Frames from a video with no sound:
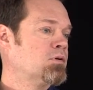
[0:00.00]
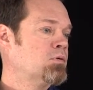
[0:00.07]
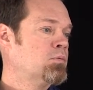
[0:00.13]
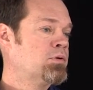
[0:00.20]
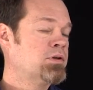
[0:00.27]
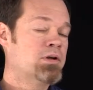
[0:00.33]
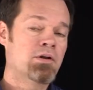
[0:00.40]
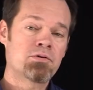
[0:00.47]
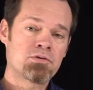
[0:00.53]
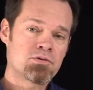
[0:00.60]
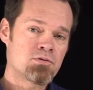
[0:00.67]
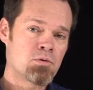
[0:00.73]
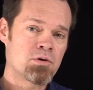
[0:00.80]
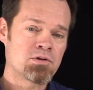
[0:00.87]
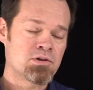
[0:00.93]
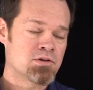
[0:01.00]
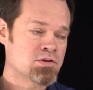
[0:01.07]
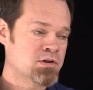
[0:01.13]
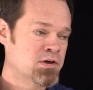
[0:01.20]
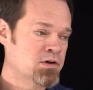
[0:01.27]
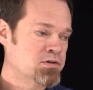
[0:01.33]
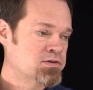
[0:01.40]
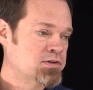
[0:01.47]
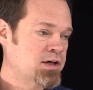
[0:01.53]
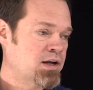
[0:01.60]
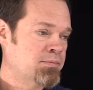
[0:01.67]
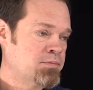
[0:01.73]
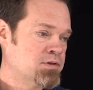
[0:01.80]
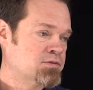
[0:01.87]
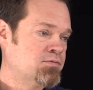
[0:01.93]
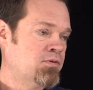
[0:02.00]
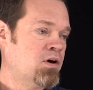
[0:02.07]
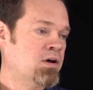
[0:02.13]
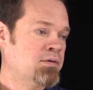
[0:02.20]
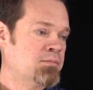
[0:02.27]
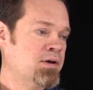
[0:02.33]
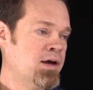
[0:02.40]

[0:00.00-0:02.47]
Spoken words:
with another storage engineer, set up this volume